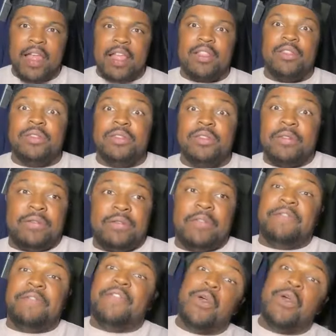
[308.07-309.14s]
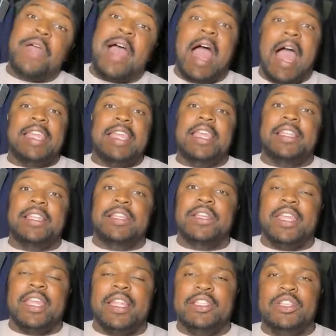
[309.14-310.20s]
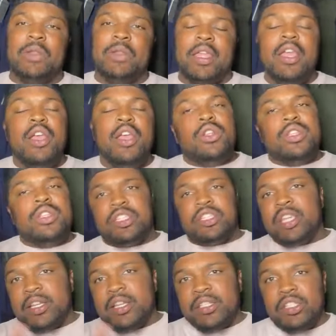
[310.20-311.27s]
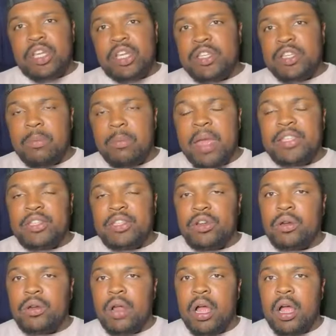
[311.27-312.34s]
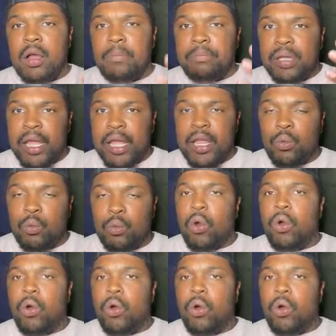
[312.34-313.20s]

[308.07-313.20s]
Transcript: like the feel that I get looking. So like the Texas Chainsaw Massacre uh oh, play oh, yeah.